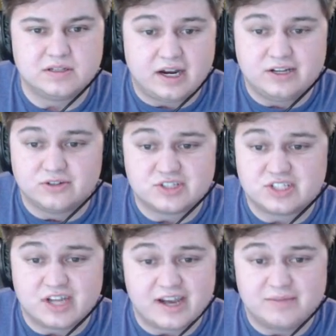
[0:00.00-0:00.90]
I can go
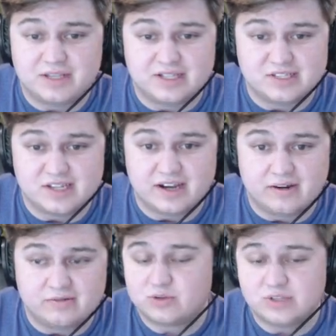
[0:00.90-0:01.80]
snipe kids
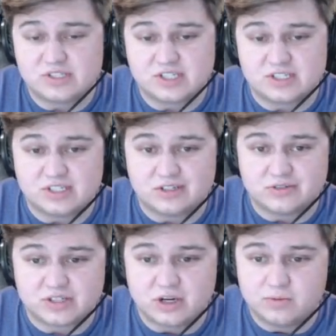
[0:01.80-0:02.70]
now. 360 no
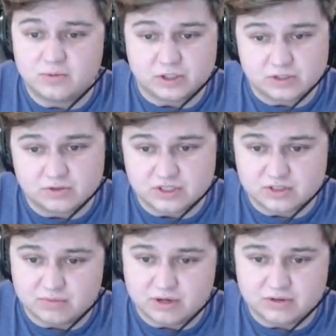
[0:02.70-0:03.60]
scoping with the
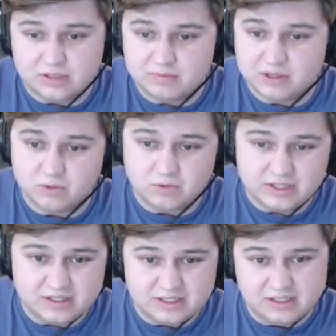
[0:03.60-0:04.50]
crystal bow deep into
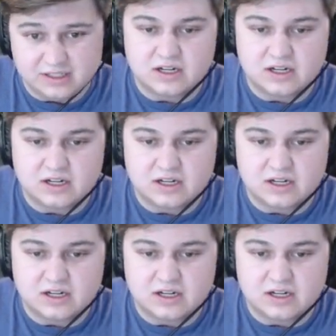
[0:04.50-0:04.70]
Wildy.